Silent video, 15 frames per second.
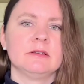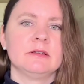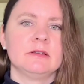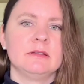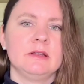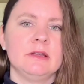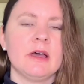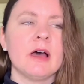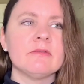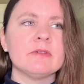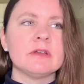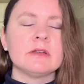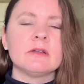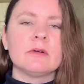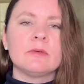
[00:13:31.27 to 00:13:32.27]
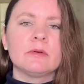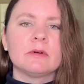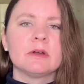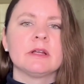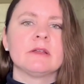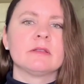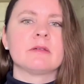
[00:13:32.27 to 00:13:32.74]
in the oven
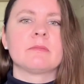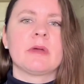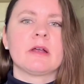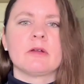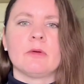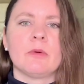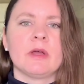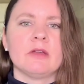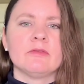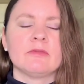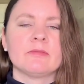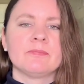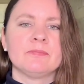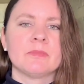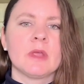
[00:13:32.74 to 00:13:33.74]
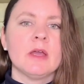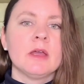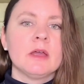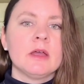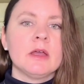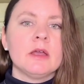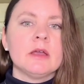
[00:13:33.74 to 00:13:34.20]
or in the microwave.
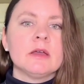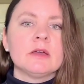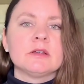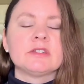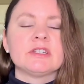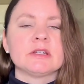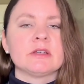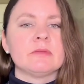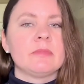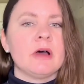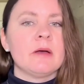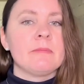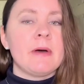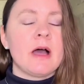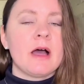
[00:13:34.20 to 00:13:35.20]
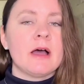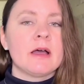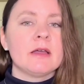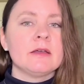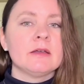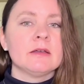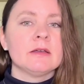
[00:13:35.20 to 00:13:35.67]
Chicken pot
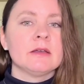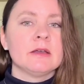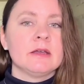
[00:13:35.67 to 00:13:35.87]
pie,